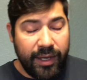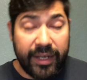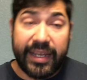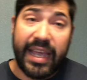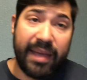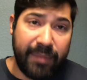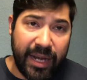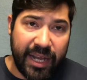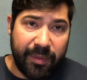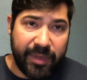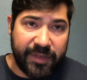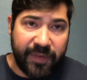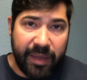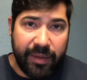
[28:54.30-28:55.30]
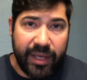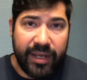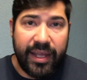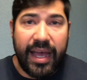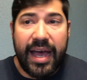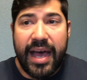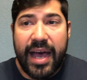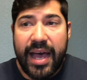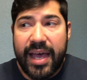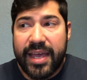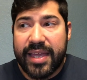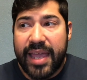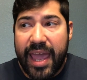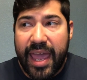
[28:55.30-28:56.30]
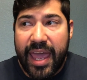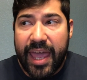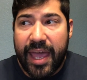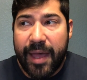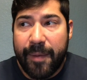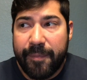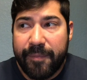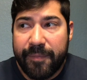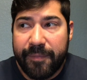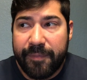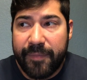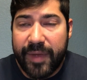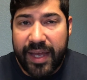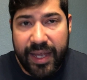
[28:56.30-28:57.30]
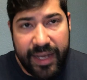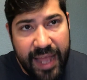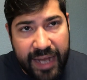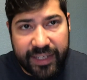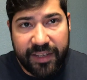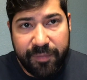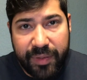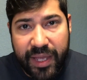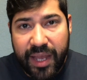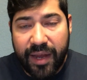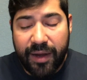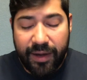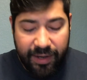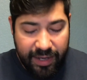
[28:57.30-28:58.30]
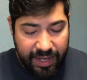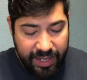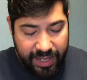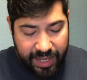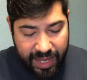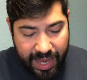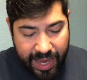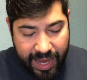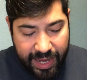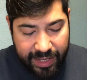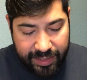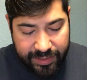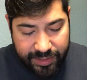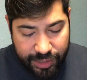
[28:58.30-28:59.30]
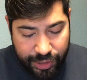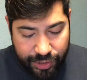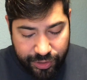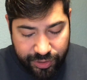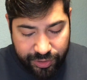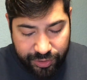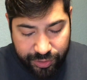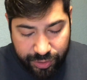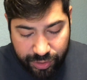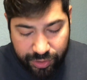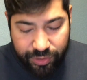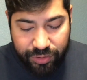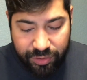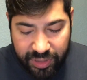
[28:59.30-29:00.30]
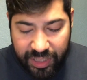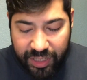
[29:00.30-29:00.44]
Again, my name is Fabian. I am an active player, and you